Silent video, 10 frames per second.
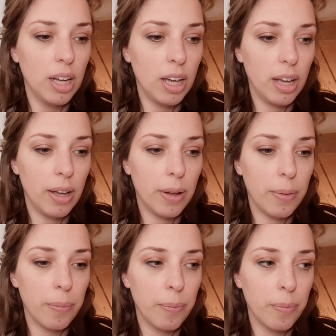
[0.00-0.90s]

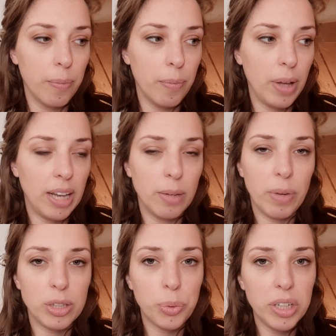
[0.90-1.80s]
um and in
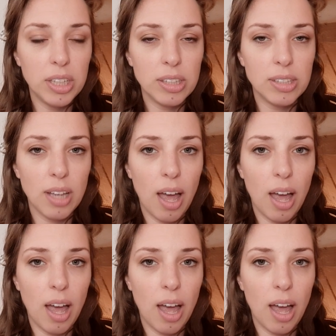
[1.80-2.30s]
my 20s.